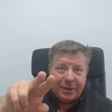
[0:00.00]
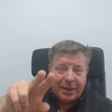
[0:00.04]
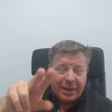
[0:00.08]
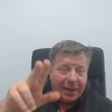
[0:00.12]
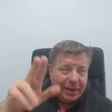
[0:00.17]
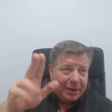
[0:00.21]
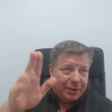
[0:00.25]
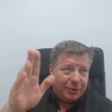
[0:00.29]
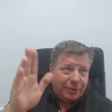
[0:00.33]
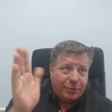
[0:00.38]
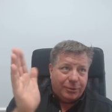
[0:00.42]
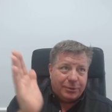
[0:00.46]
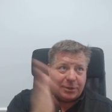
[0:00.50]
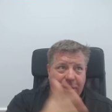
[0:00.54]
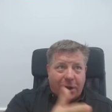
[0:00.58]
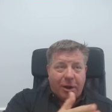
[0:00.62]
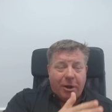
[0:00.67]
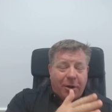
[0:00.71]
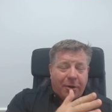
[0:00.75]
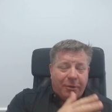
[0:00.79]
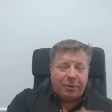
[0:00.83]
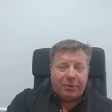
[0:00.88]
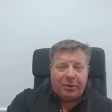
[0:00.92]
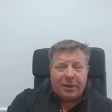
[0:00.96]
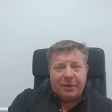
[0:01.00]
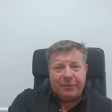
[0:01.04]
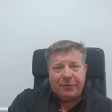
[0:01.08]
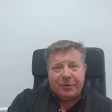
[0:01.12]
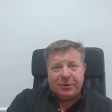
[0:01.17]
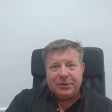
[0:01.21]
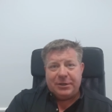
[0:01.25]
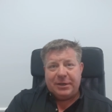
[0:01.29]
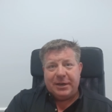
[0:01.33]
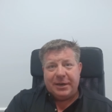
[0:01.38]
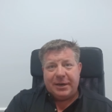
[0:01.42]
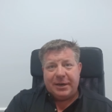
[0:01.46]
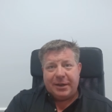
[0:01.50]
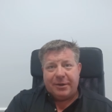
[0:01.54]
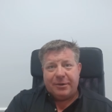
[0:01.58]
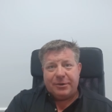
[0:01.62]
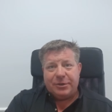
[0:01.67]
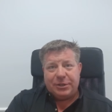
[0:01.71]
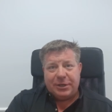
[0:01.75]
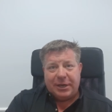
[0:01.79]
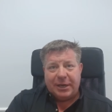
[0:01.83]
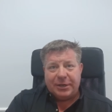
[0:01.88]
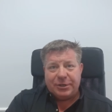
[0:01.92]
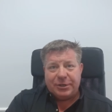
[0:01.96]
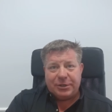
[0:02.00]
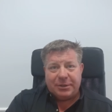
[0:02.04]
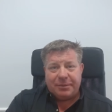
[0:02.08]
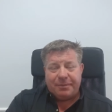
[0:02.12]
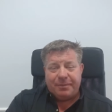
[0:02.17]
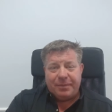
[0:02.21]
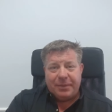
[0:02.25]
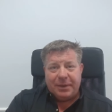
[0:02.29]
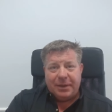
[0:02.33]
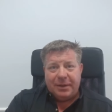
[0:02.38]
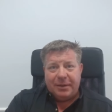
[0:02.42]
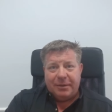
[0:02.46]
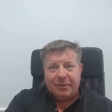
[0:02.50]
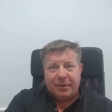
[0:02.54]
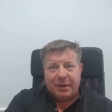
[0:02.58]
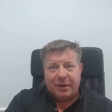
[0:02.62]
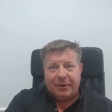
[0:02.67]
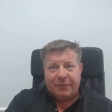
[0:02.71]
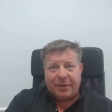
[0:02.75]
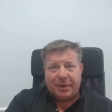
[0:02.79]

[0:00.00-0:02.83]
and lose all the leverage in a negotiation, right?